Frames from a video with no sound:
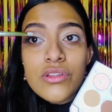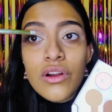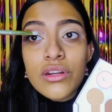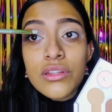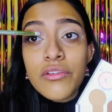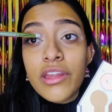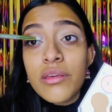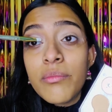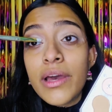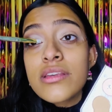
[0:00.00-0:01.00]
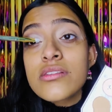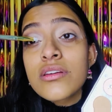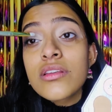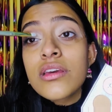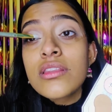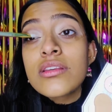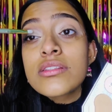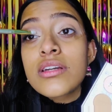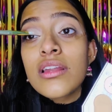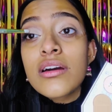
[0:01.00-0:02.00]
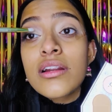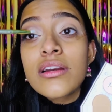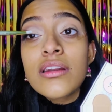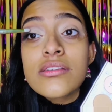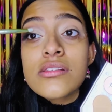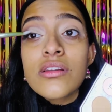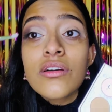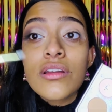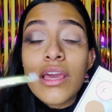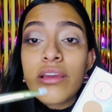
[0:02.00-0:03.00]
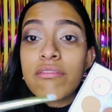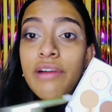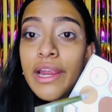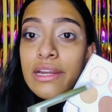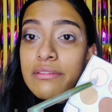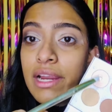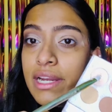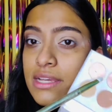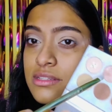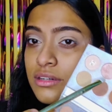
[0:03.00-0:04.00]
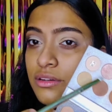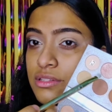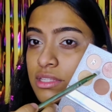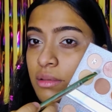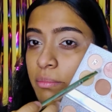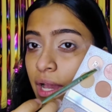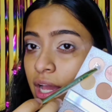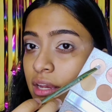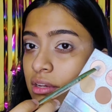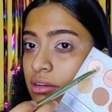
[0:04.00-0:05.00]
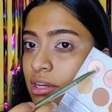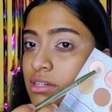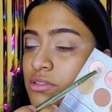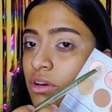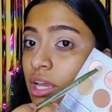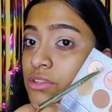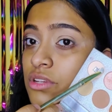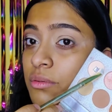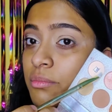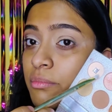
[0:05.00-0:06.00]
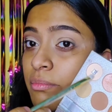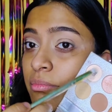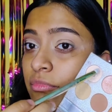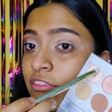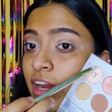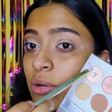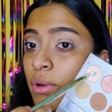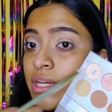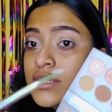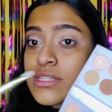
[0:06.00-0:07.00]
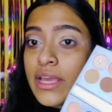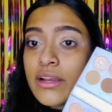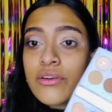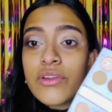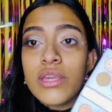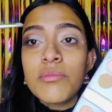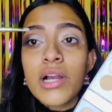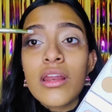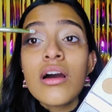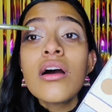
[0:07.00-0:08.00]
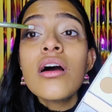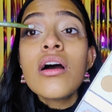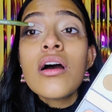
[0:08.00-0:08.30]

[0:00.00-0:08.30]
is not the very best in this color. It doesn't look like white as it looks in the pan. It's not actually white, it's like a cream color.